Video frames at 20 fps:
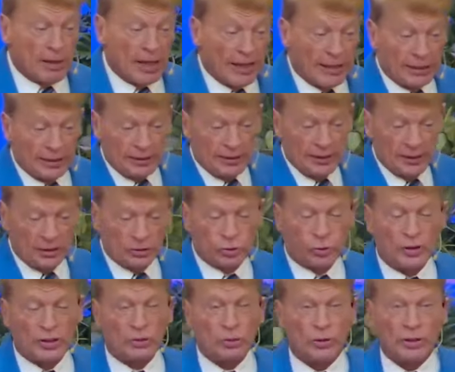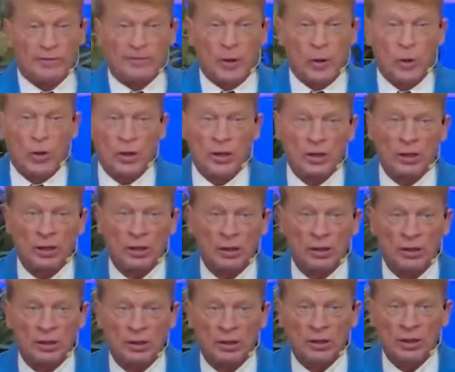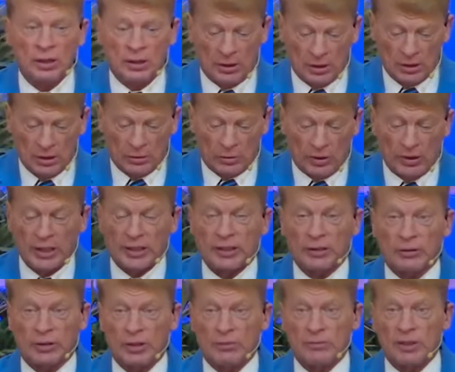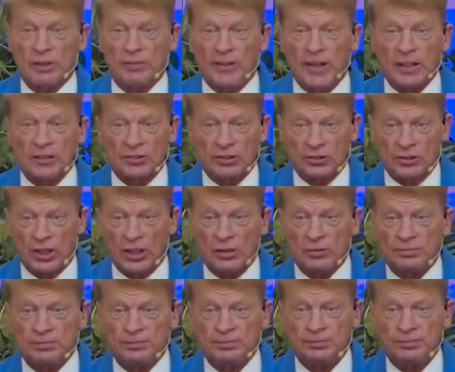the battle 2024, we got to get rid of them little foxes, y'all.